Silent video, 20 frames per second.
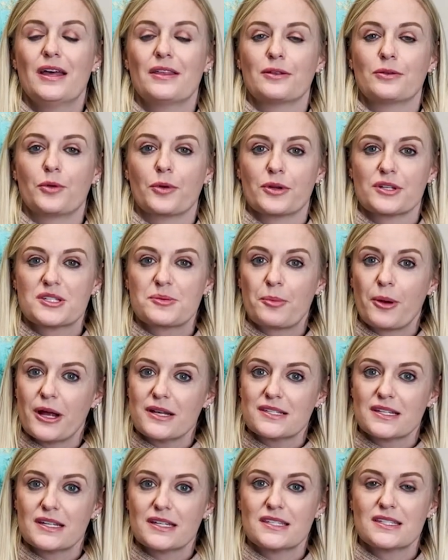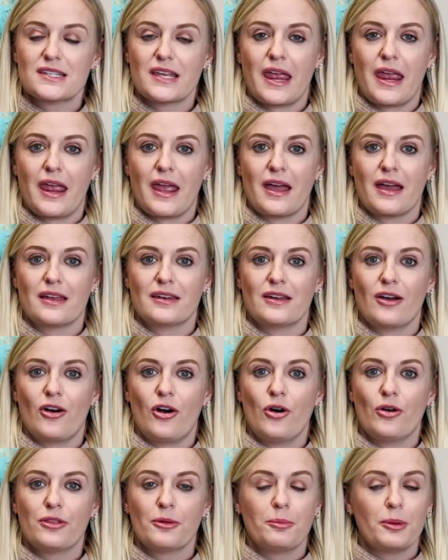the Lord's presence and
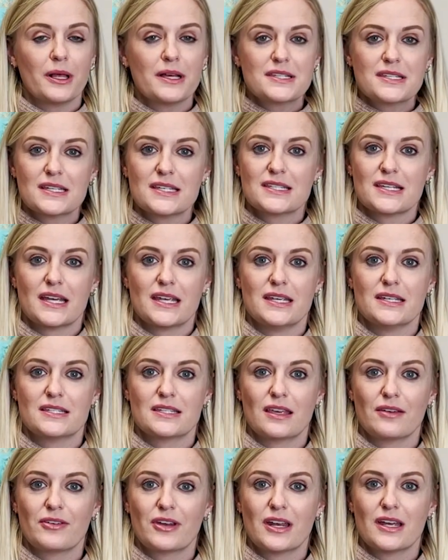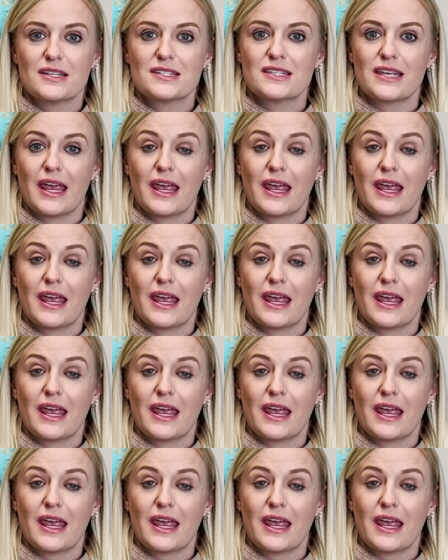all the blessings that He's given us.